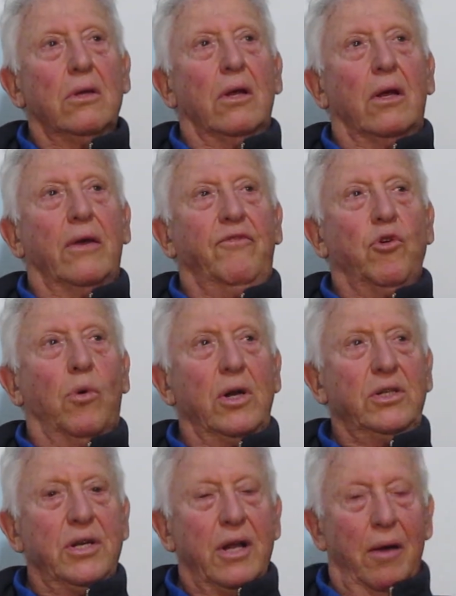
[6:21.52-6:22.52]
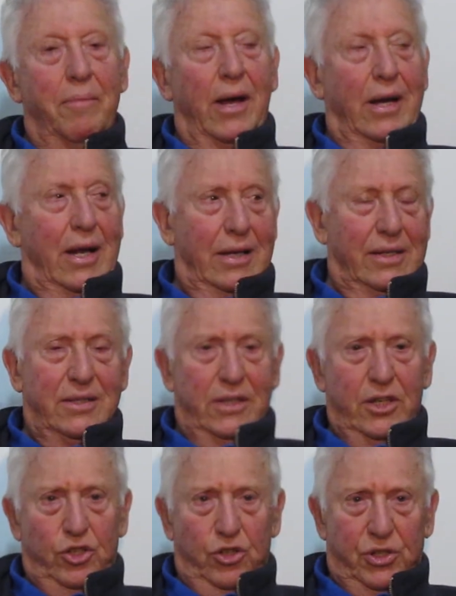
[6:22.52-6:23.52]
If you want to know about our
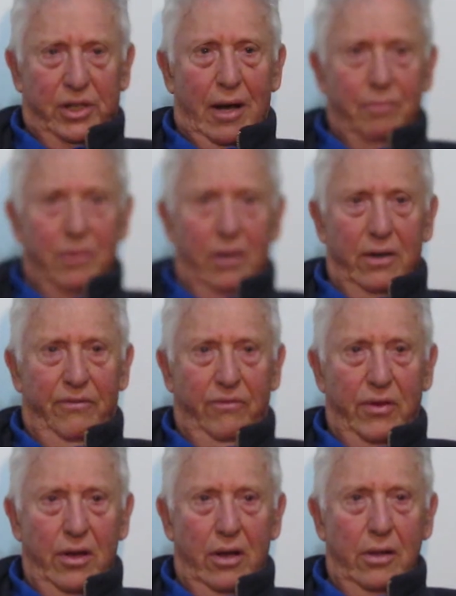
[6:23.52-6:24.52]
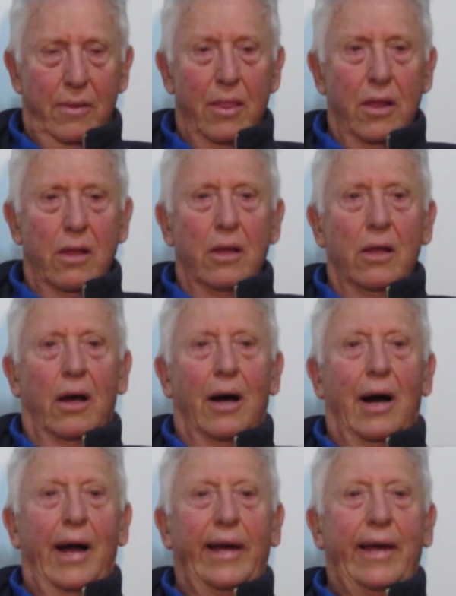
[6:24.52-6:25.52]
decision to come and live here,
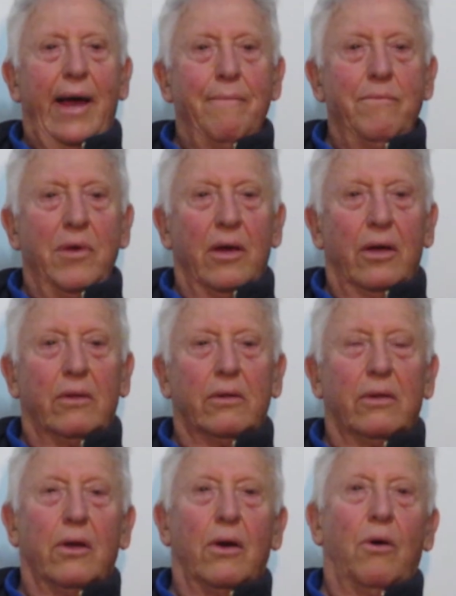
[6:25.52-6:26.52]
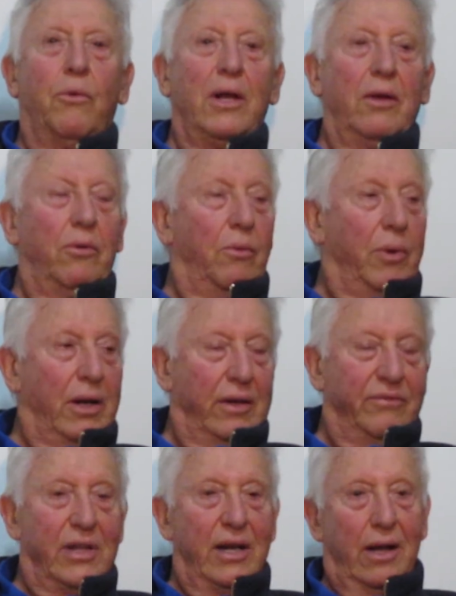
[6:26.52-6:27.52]
I came here. We
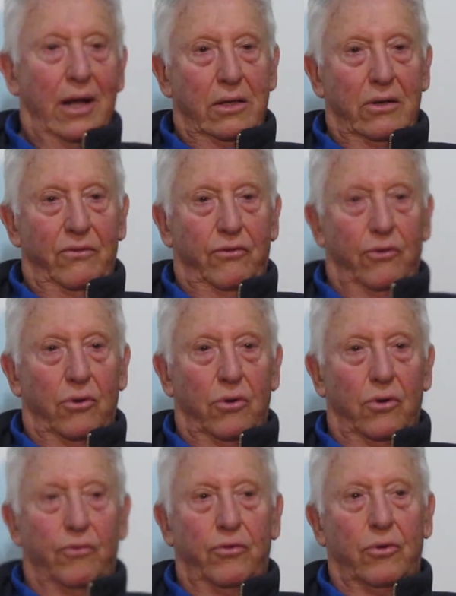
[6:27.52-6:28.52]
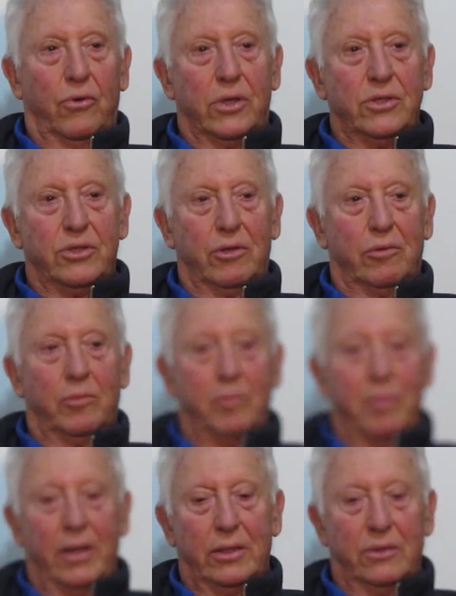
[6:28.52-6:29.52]
lived in London for a considerable
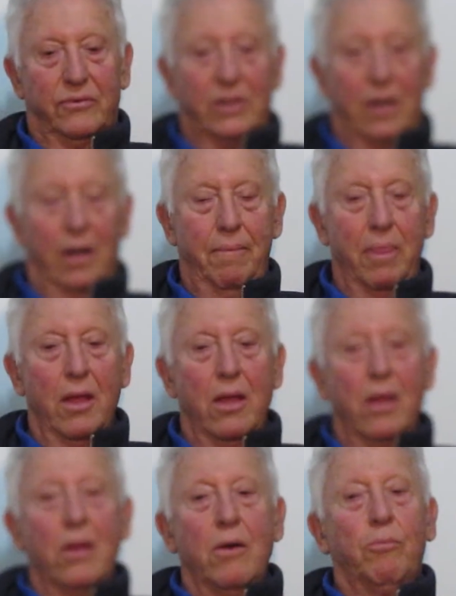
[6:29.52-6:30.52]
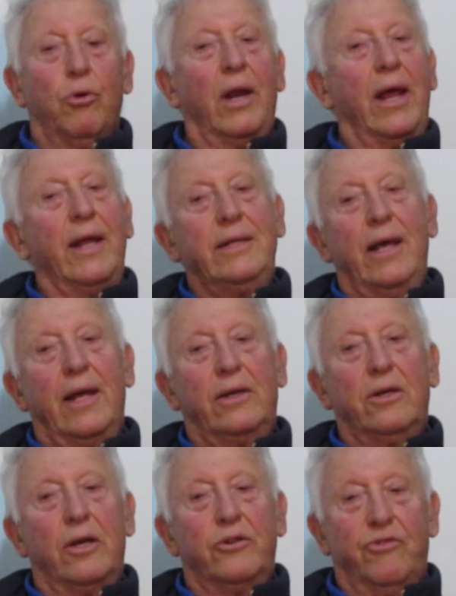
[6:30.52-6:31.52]
amount of time. Paulette
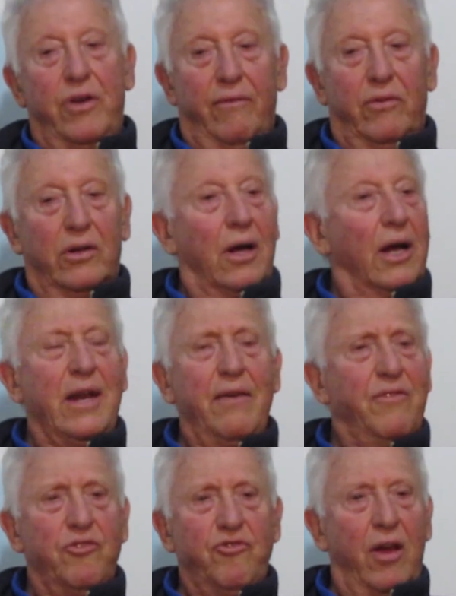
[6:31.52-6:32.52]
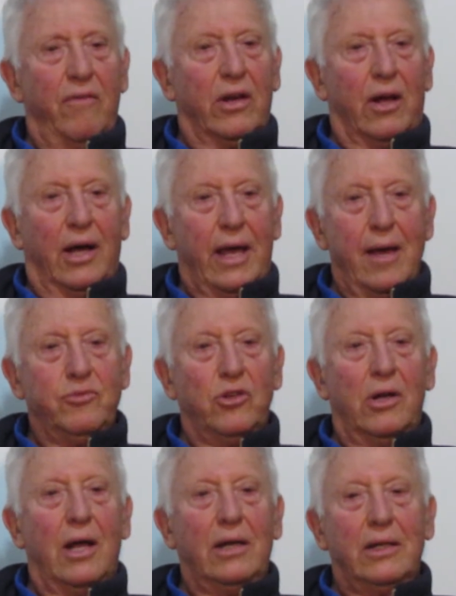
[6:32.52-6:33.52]
had travelled. I never travelled. I came to
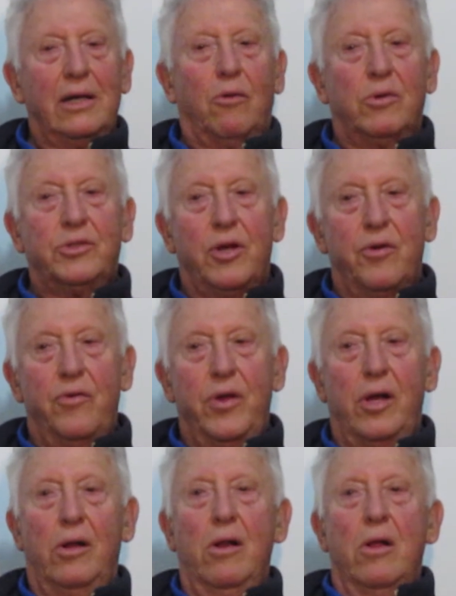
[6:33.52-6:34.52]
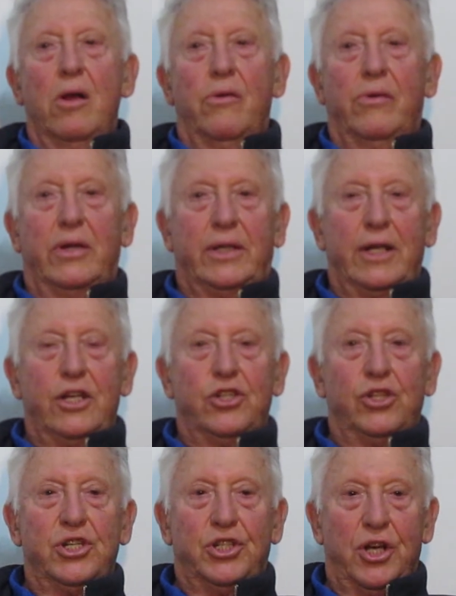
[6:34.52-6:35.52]
London, I was a real
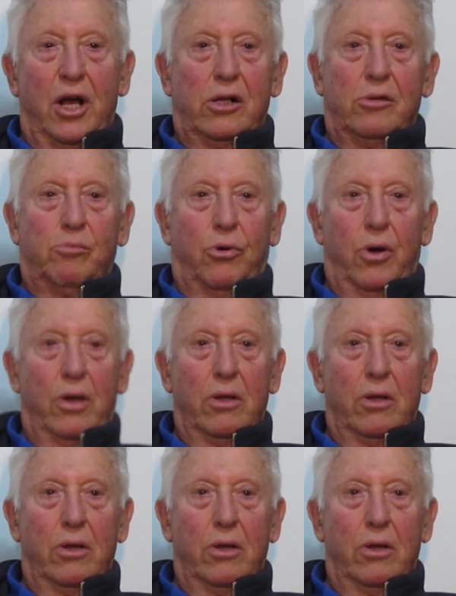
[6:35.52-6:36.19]
Rhodesian jungle boy.